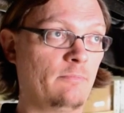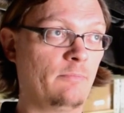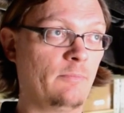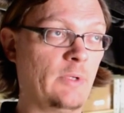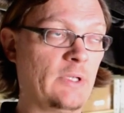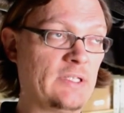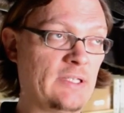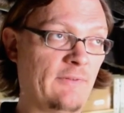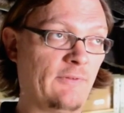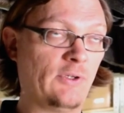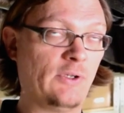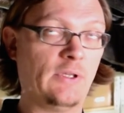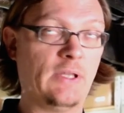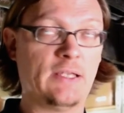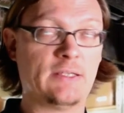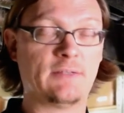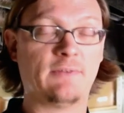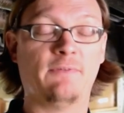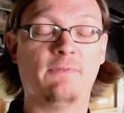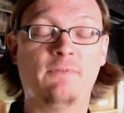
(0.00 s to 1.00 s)
except for
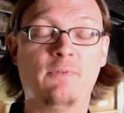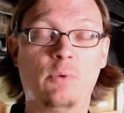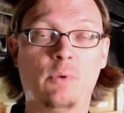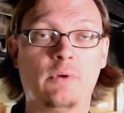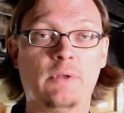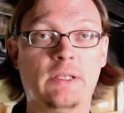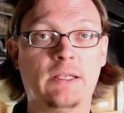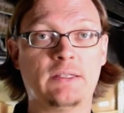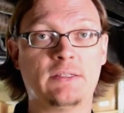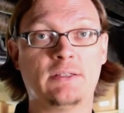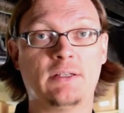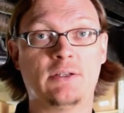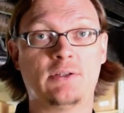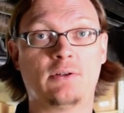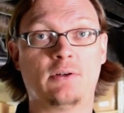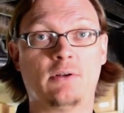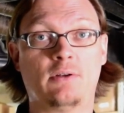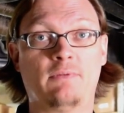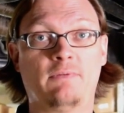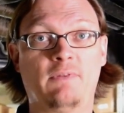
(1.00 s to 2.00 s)
2004, the
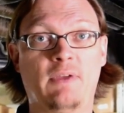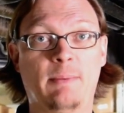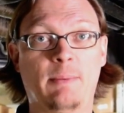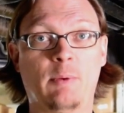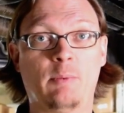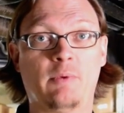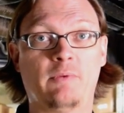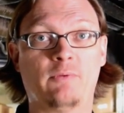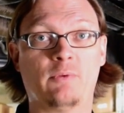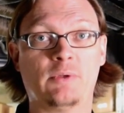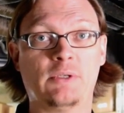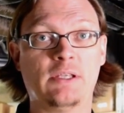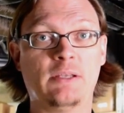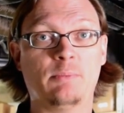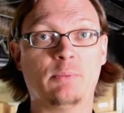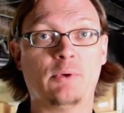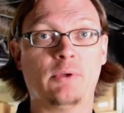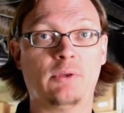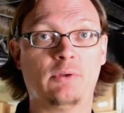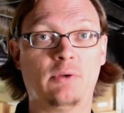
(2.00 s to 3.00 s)
STIs are all
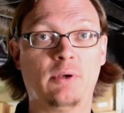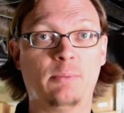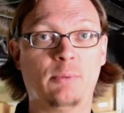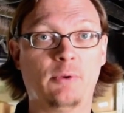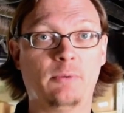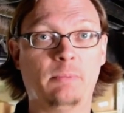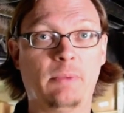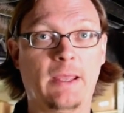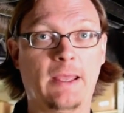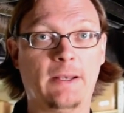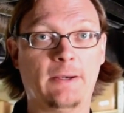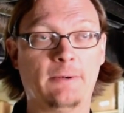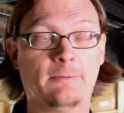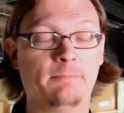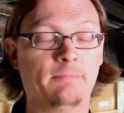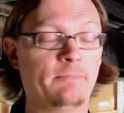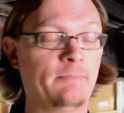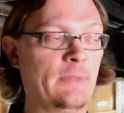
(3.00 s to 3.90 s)
5x114.3 bolt pattern,